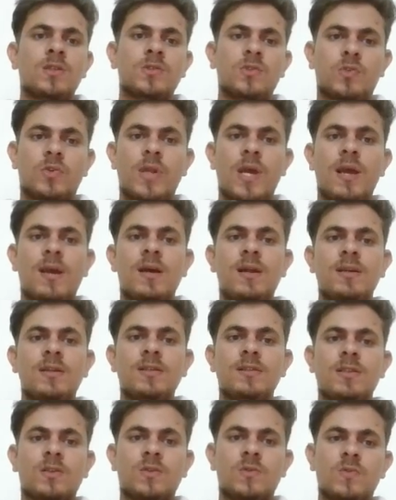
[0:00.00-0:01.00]
So Tangled
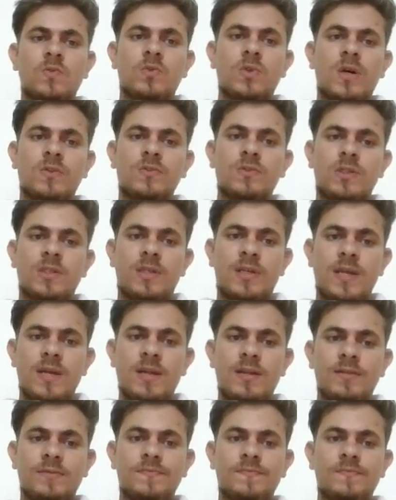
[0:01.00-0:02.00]
is a
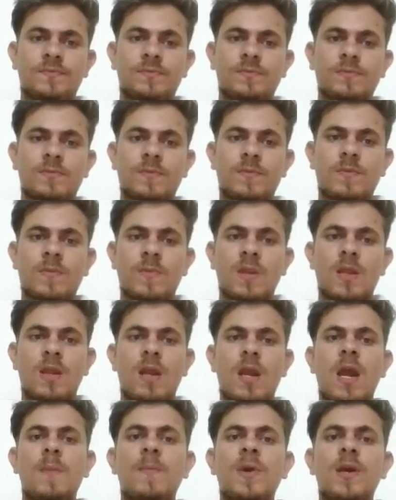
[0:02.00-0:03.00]
2010
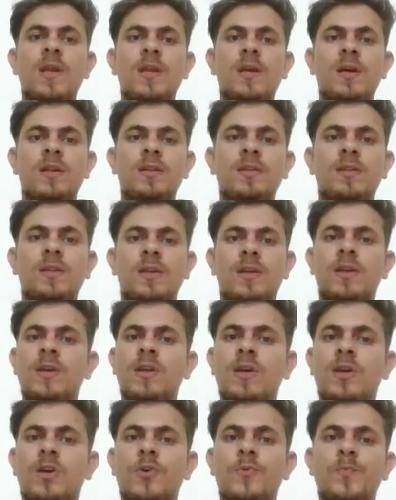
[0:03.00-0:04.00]
American
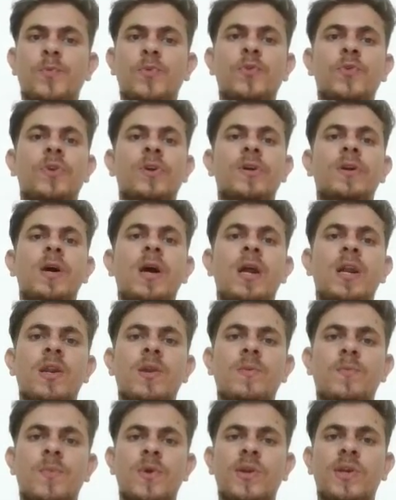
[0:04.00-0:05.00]
3D computer
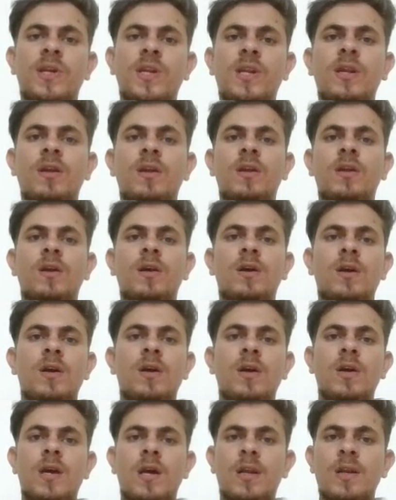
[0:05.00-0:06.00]

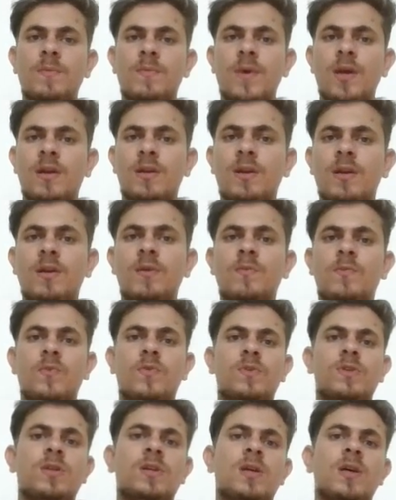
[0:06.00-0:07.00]
animated
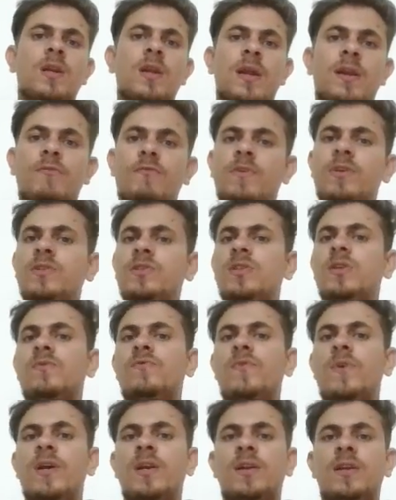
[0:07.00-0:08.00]
musical adventure
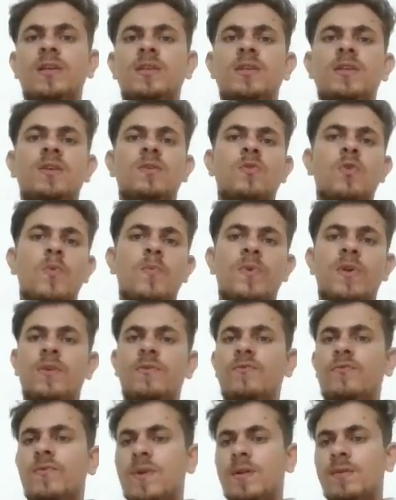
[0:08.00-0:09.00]
fantasy
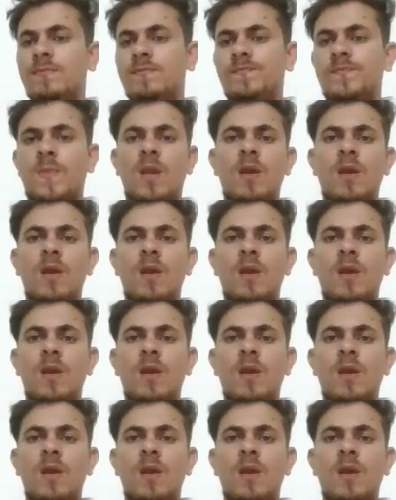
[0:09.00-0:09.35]
comedy film